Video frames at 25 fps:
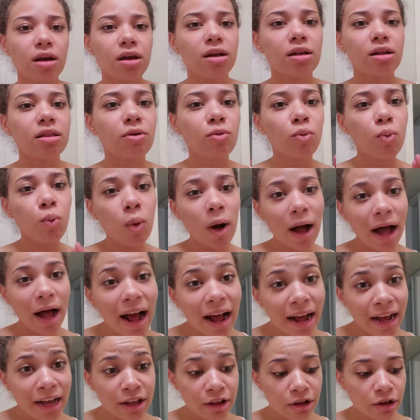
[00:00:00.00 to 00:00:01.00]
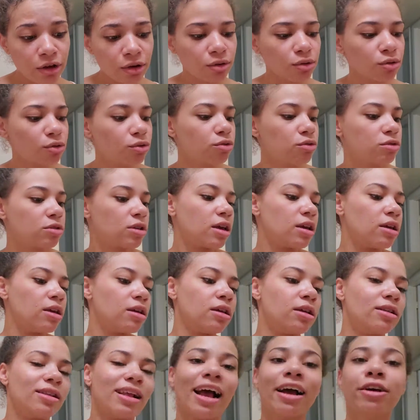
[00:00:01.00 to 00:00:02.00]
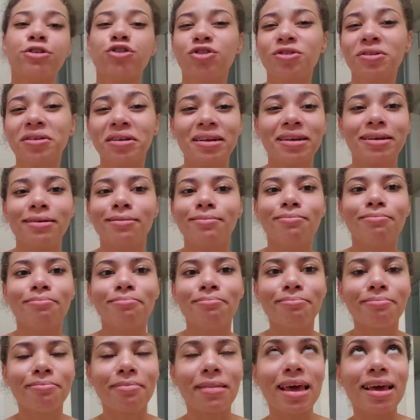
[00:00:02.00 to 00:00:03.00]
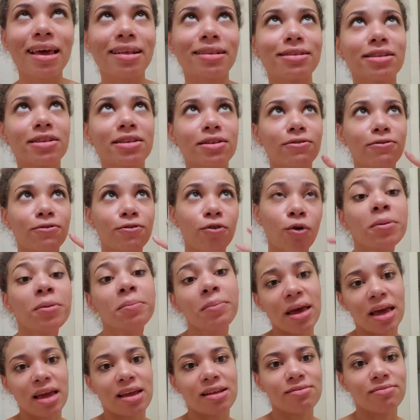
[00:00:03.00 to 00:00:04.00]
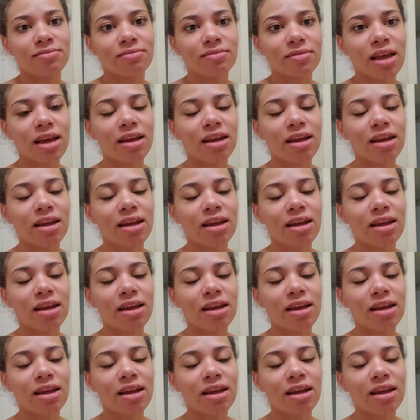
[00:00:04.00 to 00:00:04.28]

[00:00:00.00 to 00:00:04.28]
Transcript: What I use is actually, it's for men,